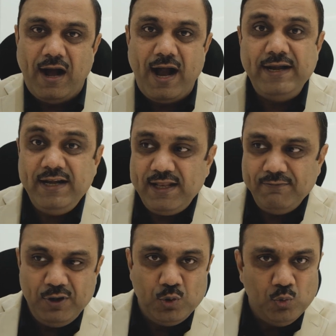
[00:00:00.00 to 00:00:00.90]
I didn't
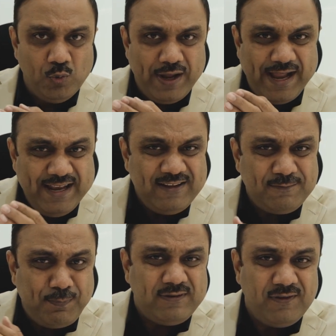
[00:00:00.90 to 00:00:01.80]
even do any
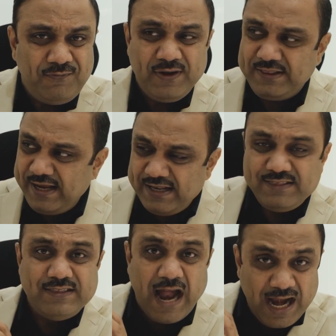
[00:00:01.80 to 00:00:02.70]
specific thing
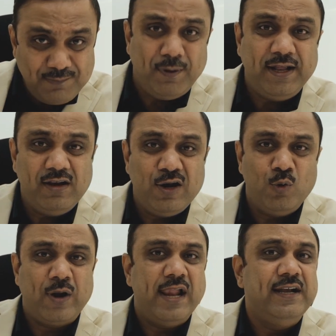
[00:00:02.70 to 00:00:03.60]
in that particular
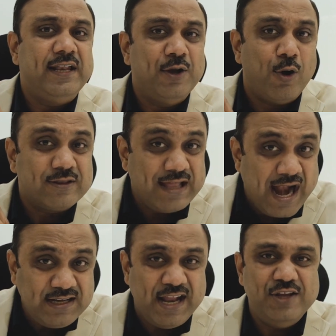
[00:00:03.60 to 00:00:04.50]
locality or
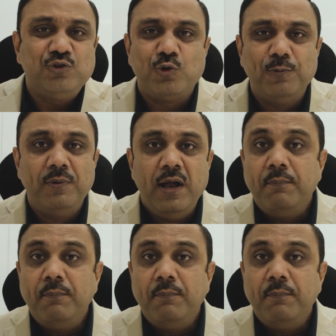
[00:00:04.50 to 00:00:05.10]
that age group,